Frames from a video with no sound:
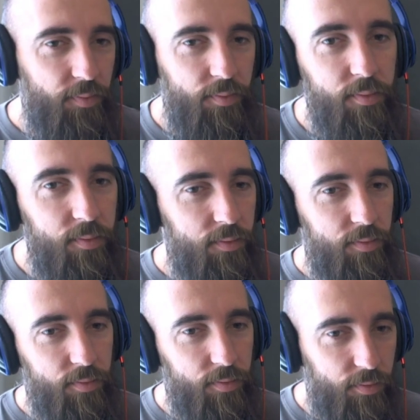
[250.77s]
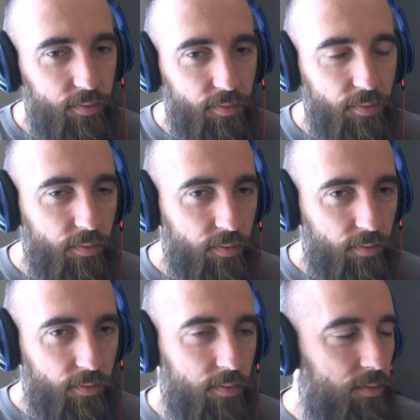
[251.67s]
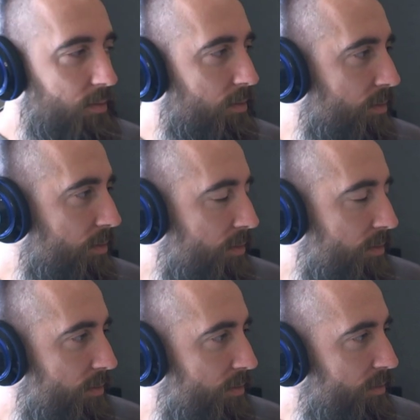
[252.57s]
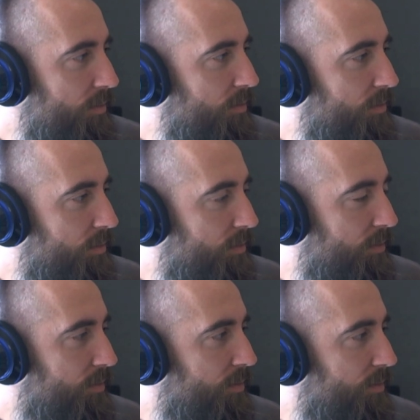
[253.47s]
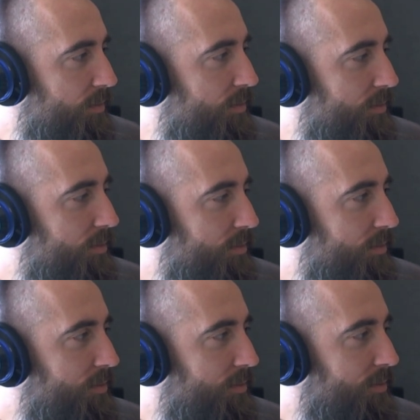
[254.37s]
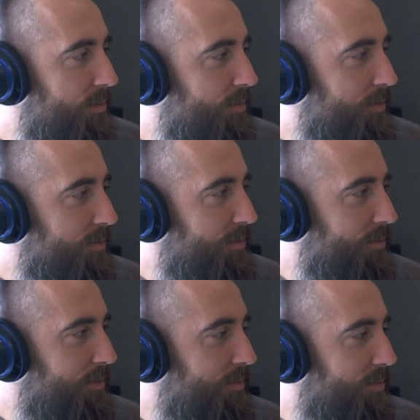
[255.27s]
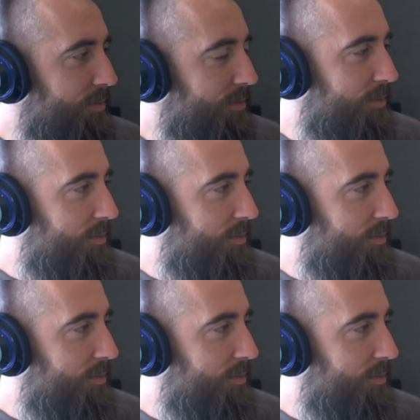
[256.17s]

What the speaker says: (silent)